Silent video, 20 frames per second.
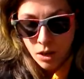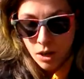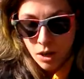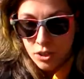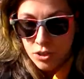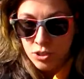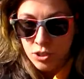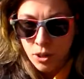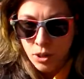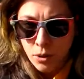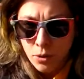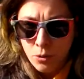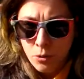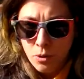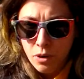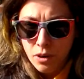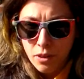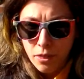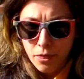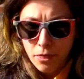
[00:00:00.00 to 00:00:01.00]
So
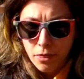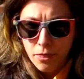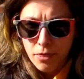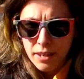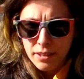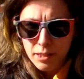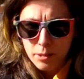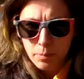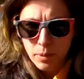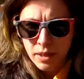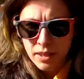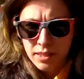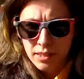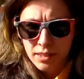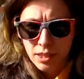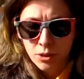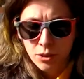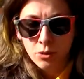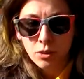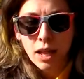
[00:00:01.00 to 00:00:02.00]
this
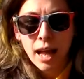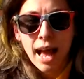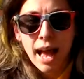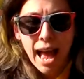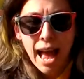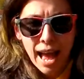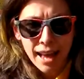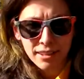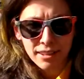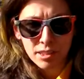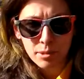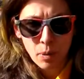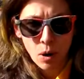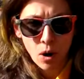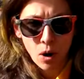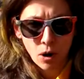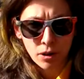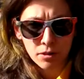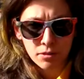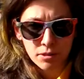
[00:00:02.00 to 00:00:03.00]
bicycle has
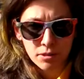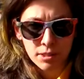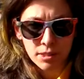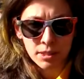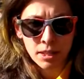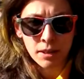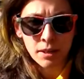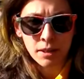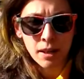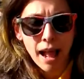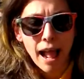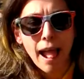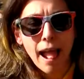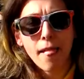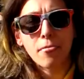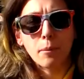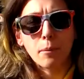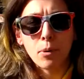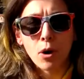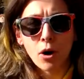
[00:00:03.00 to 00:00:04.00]
parts,
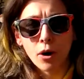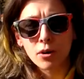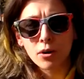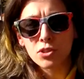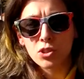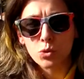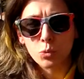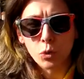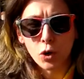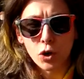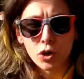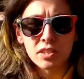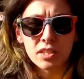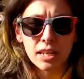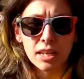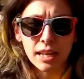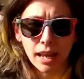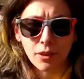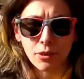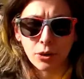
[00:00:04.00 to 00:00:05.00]
and the parts work
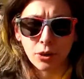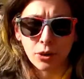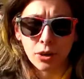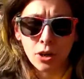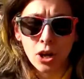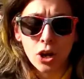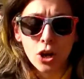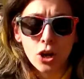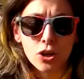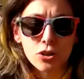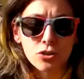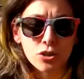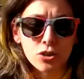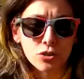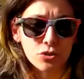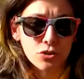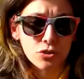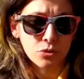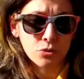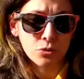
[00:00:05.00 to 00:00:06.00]
together to
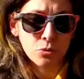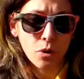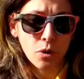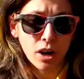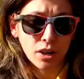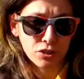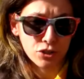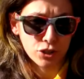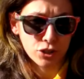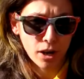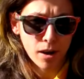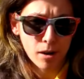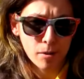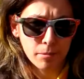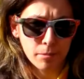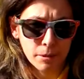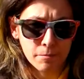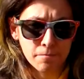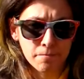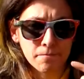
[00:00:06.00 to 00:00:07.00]
do a job.
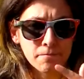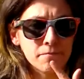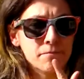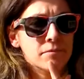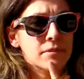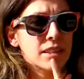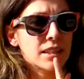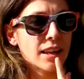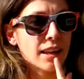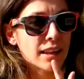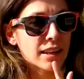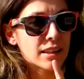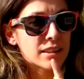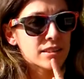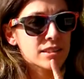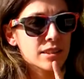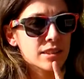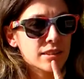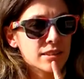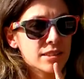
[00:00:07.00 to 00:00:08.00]

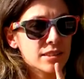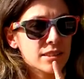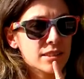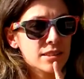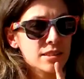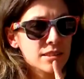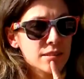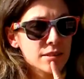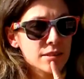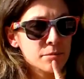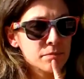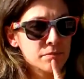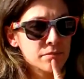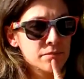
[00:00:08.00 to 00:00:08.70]
Is it a system?